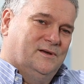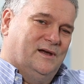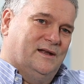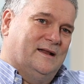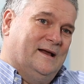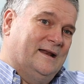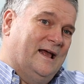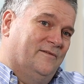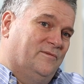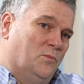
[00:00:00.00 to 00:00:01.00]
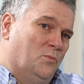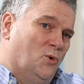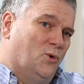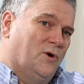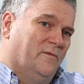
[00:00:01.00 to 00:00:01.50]
and have
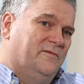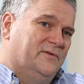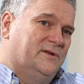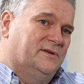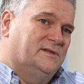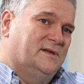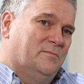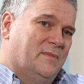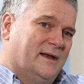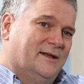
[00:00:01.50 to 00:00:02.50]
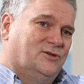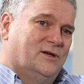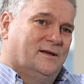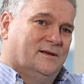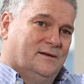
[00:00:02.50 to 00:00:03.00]
more confidence in
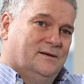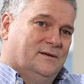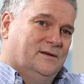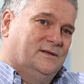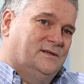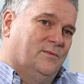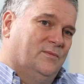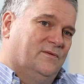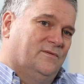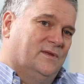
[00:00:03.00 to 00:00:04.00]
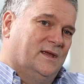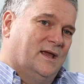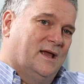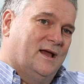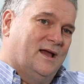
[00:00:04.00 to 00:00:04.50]
managing some of
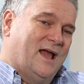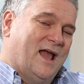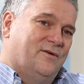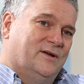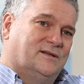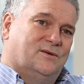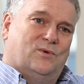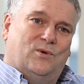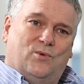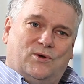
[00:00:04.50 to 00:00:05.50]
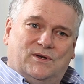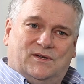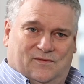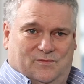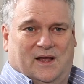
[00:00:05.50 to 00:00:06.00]
the areas that we
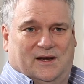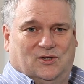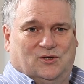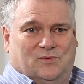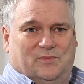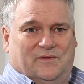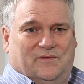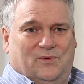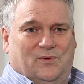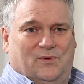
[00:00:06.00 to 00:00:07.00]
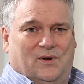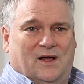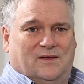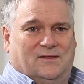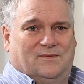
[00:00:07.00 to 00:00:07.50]
wouldn't have managed before,
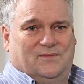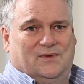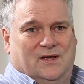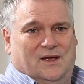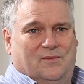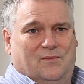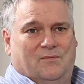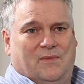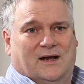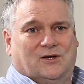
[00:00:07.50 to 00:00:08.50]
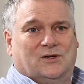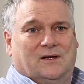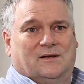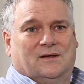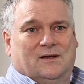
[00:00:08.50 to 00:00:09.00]
like
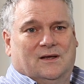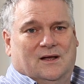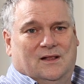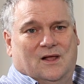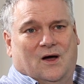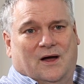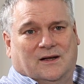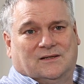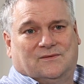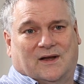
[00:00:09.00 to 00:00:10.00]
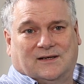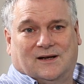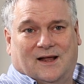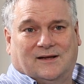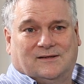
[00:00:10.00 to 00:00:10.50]
managing lines,
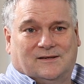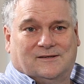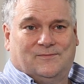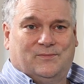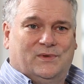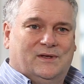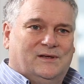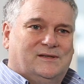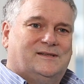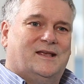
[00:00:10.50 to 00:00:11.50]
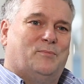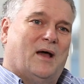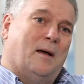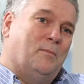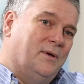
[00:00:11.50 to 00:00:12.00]
ventilators,
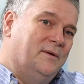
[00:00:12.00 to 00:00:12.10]
CPAP.